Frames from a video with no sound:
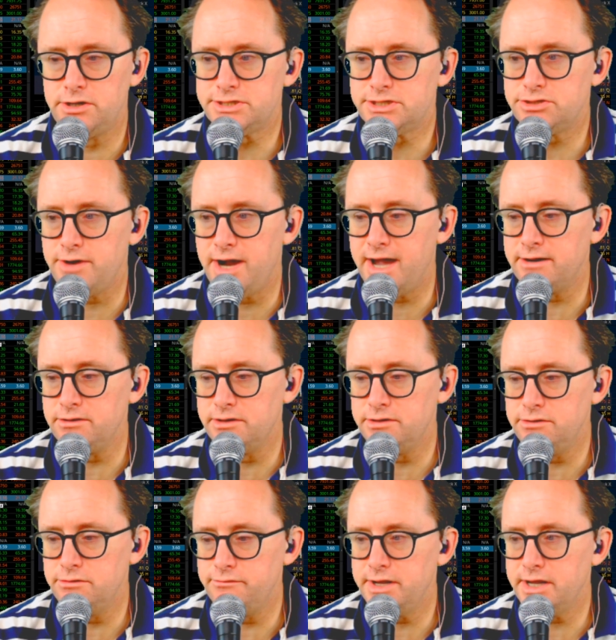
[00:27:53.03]
straddle in
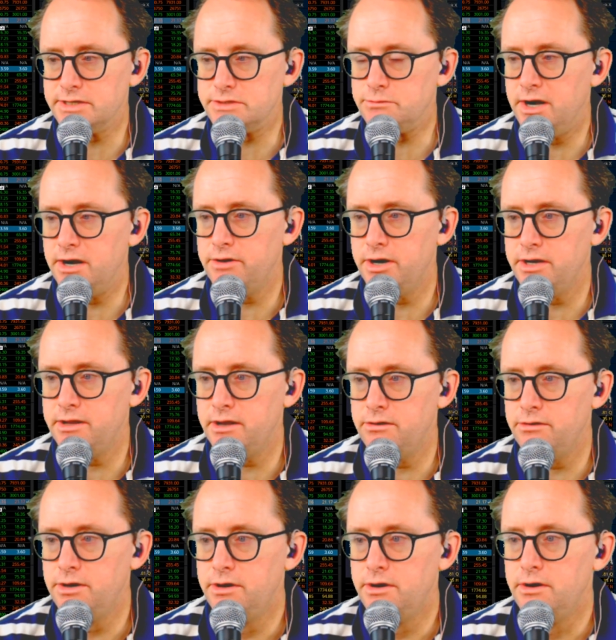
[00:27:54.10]
UVXY right now,